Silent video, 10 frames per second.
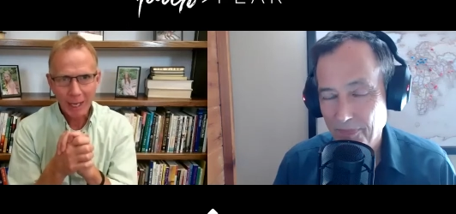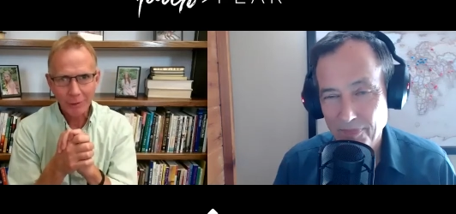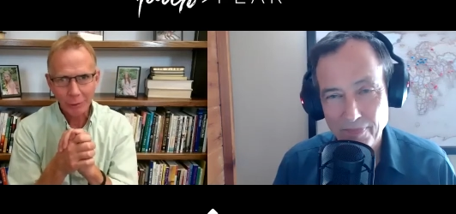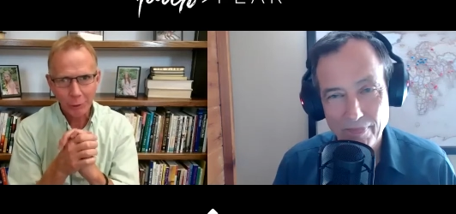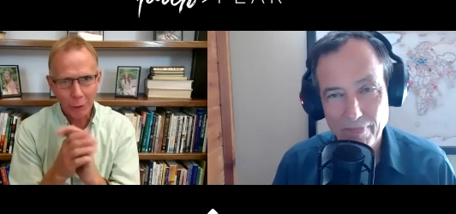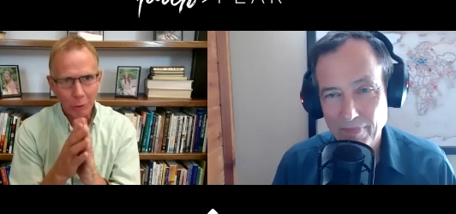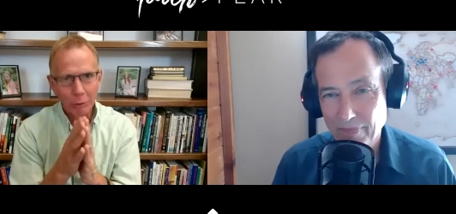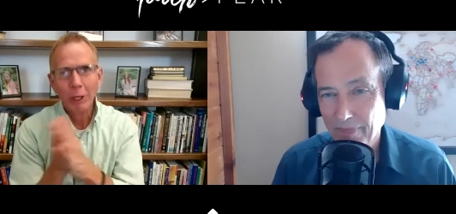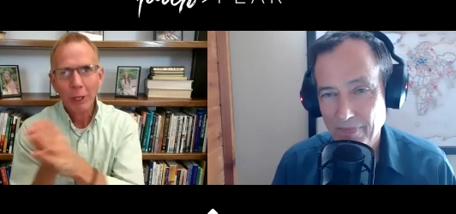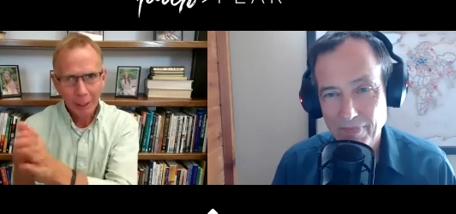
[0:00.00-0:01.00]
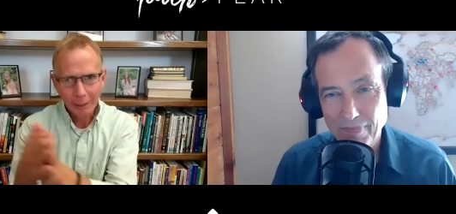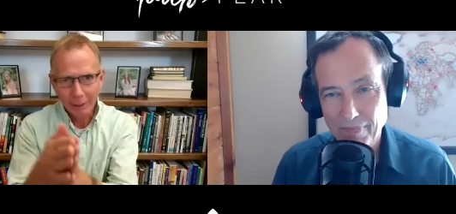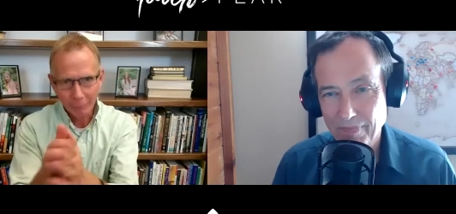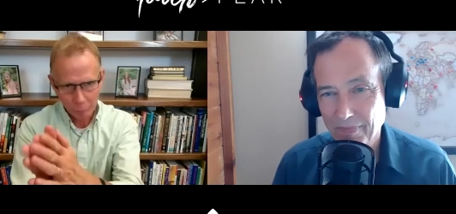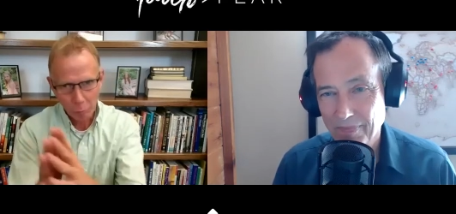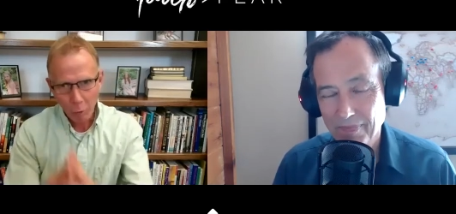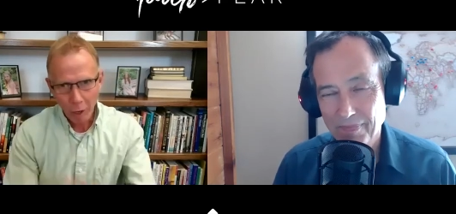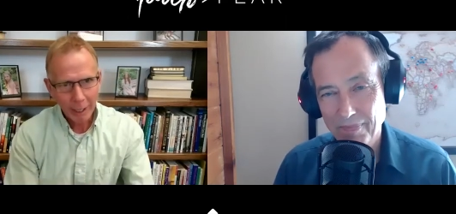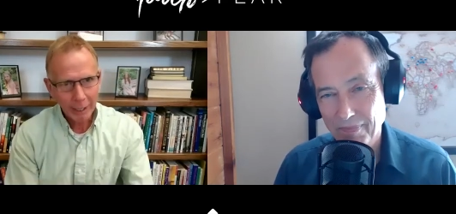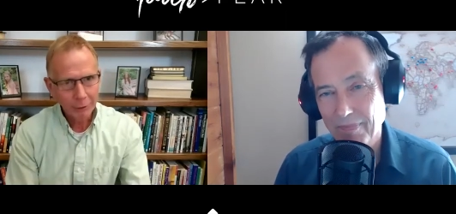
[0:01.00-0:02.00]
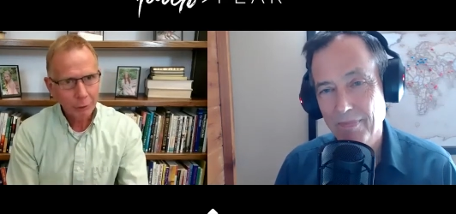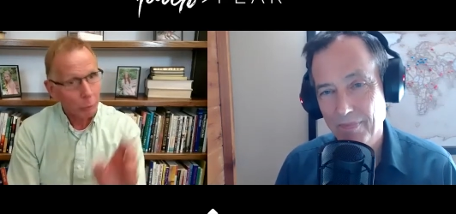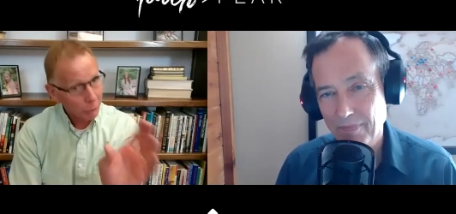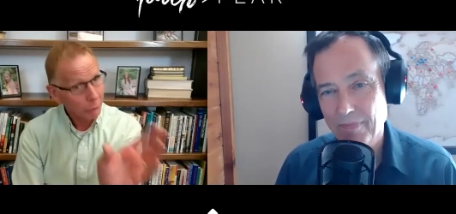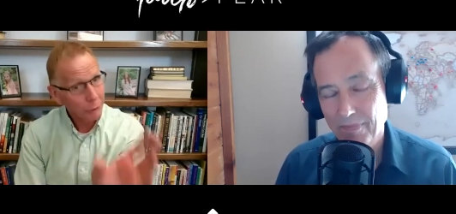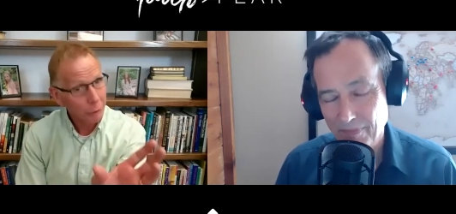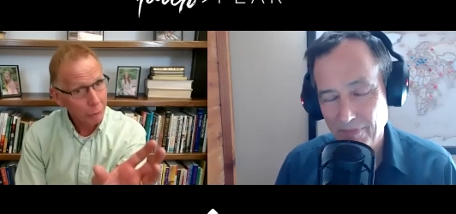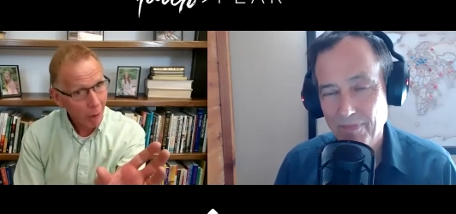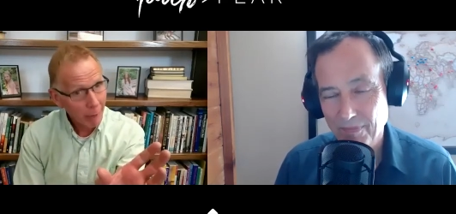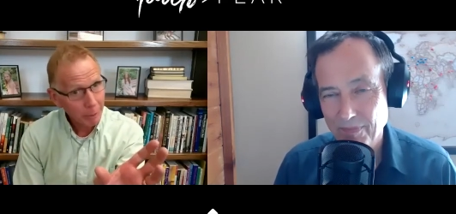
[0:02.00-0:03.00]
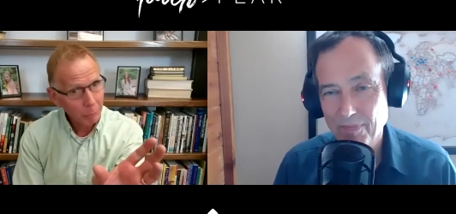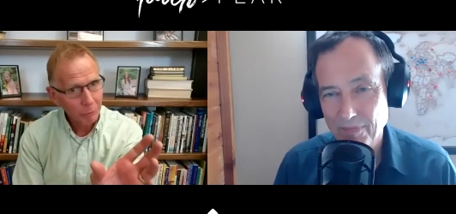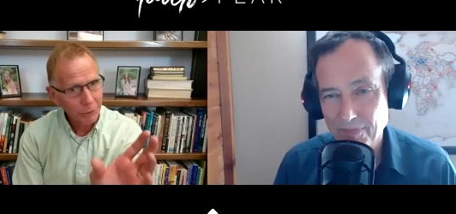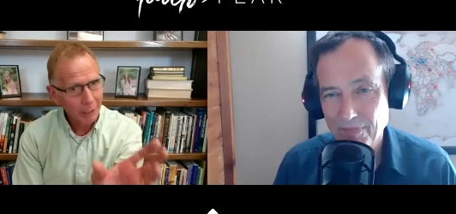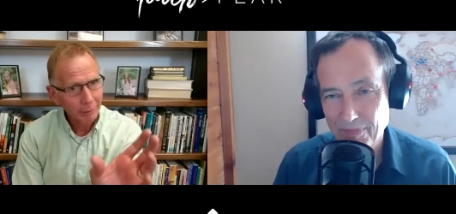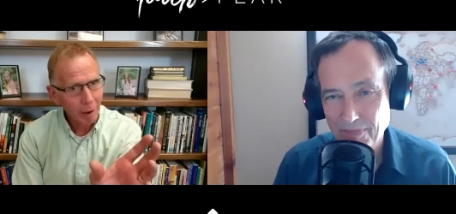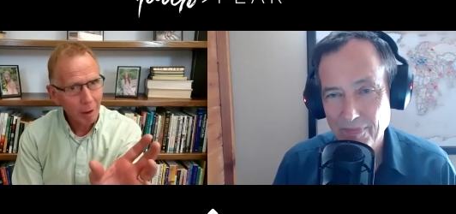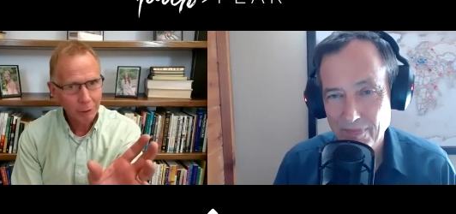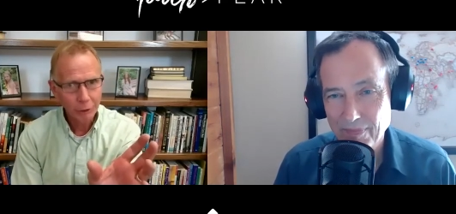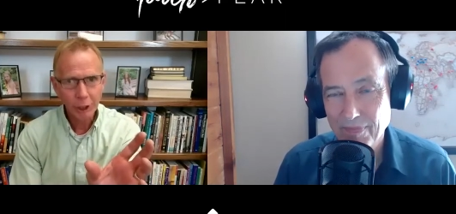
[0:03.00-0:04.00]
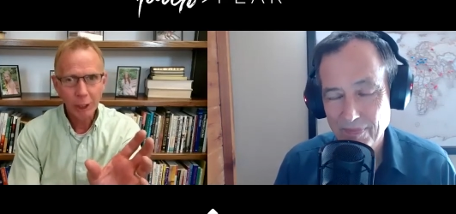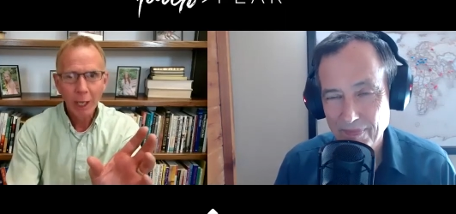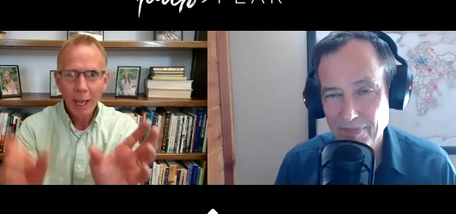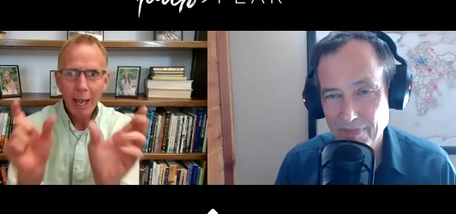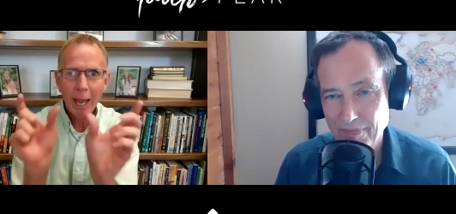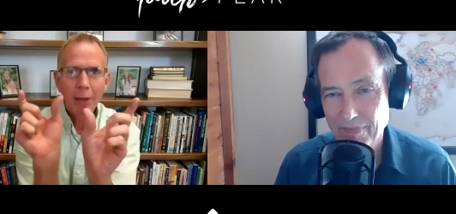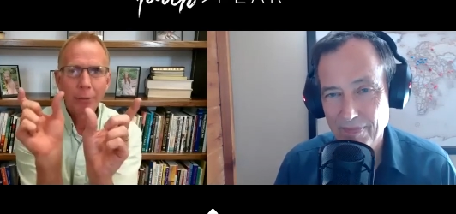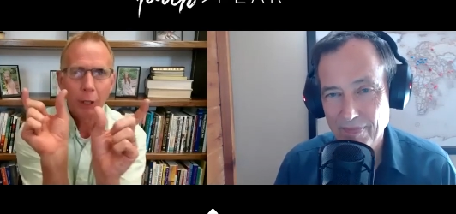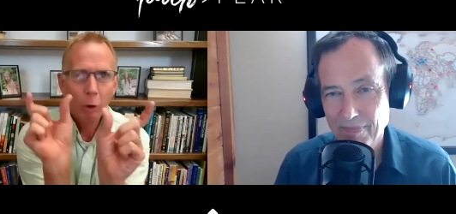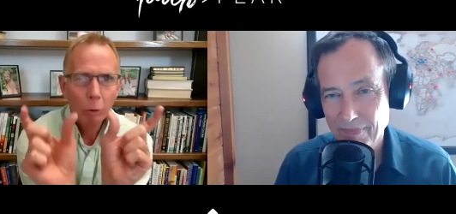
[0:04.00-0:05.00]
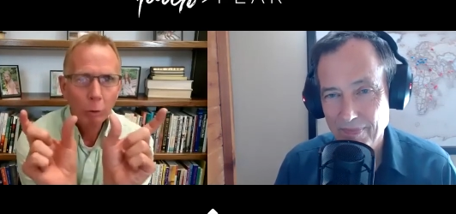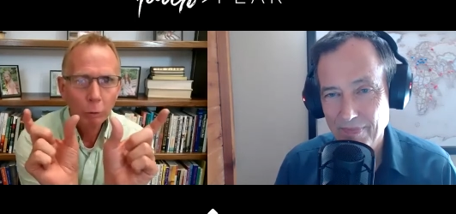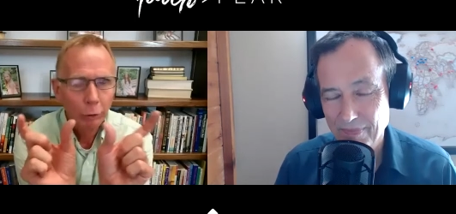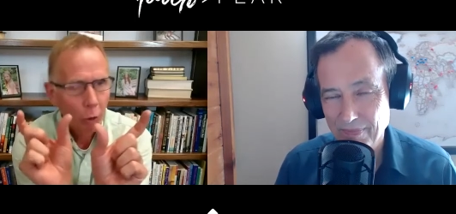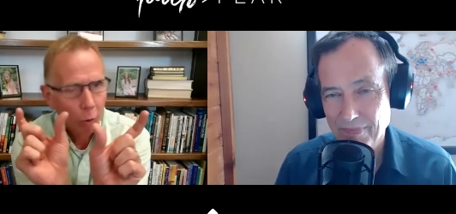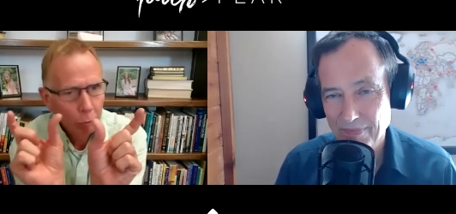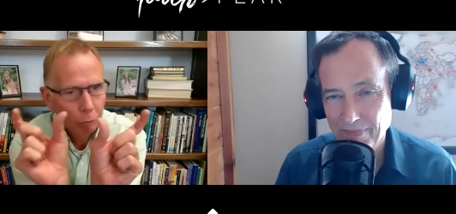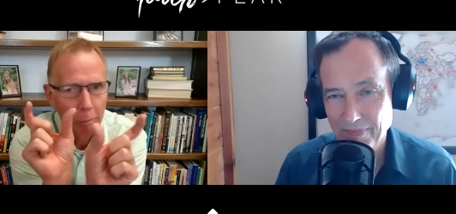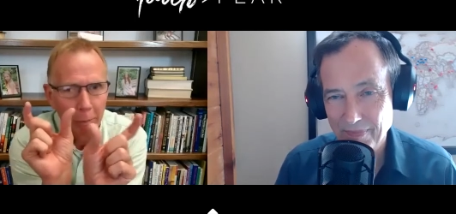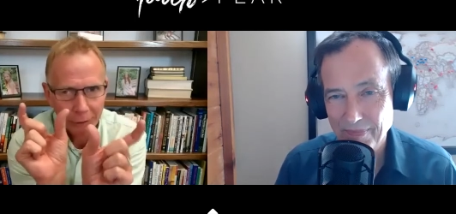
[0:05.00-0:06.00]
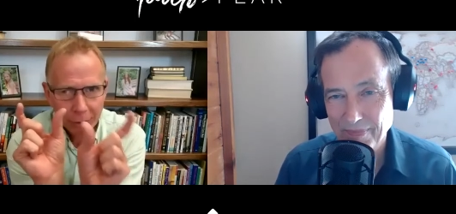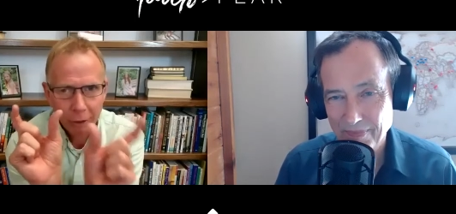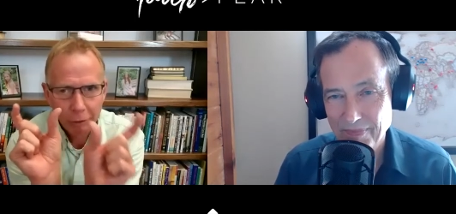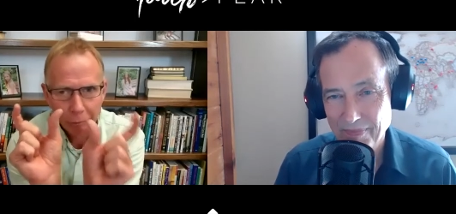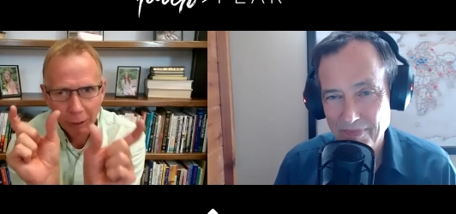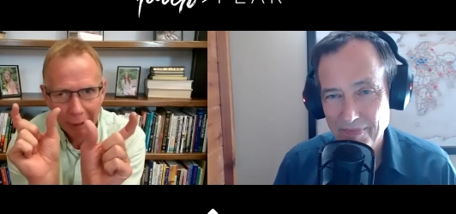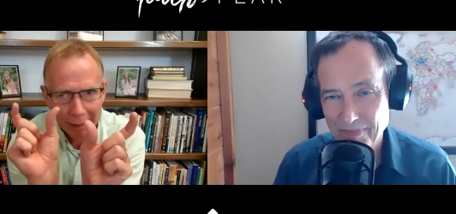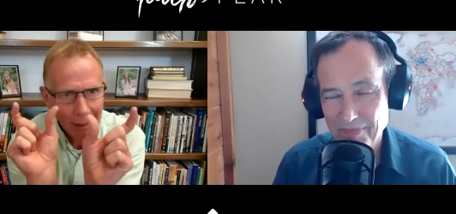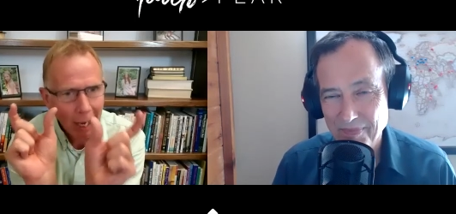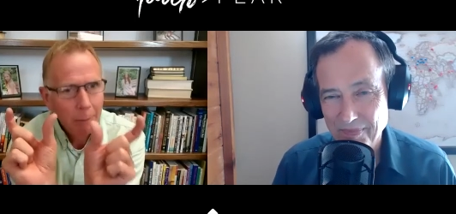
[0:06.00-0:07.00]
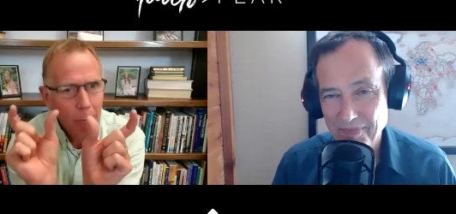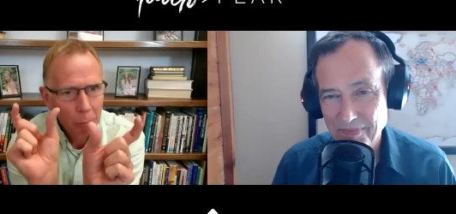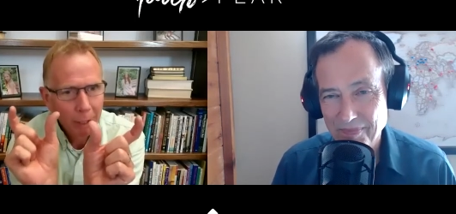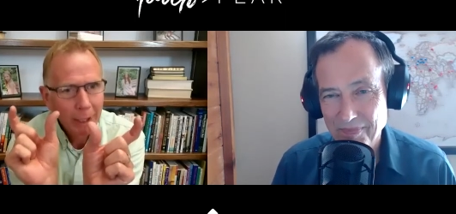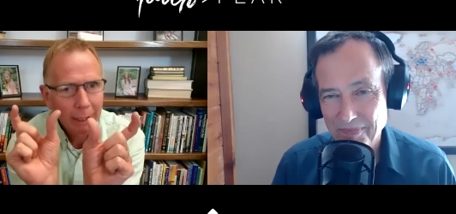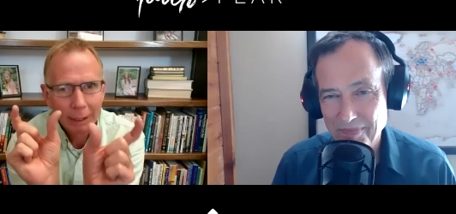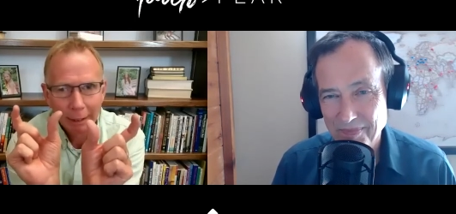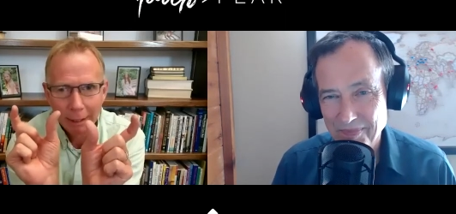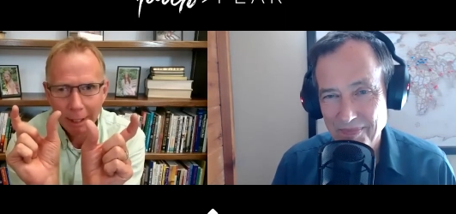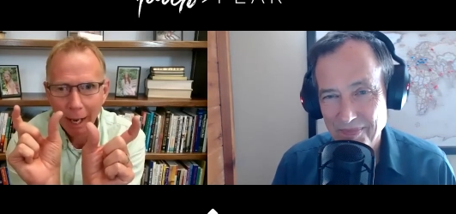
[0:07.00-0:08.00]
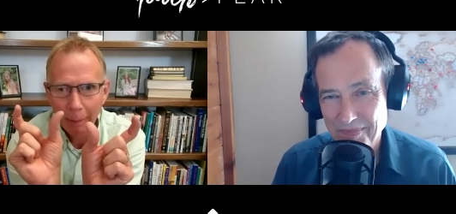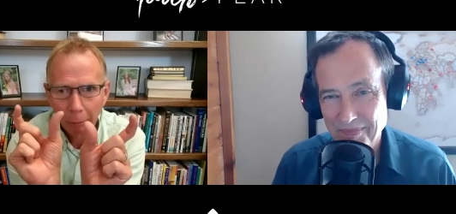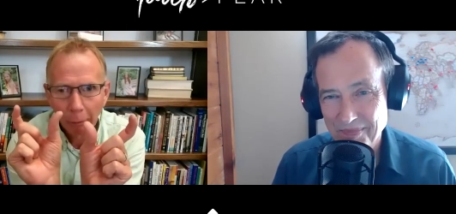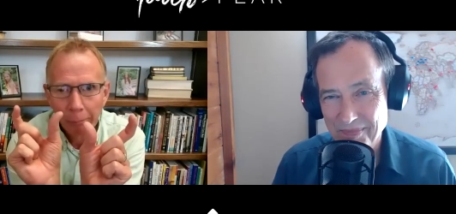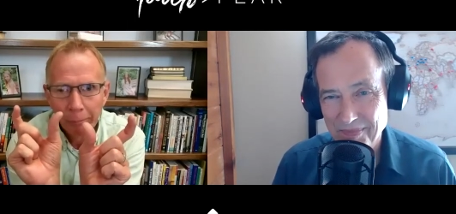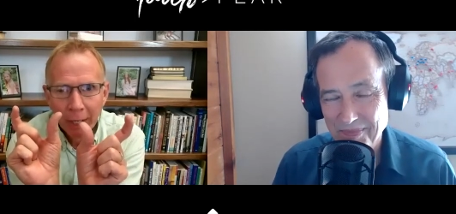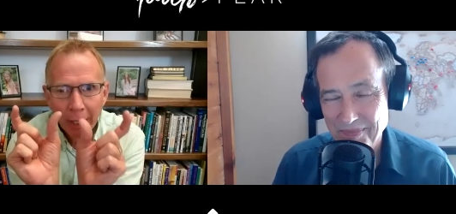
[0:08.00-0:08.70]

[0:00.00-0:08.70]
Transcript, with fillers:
Speaker 1: has to go a different way. And so, what you're describing with technology and the old, old message of a disciple making a disciple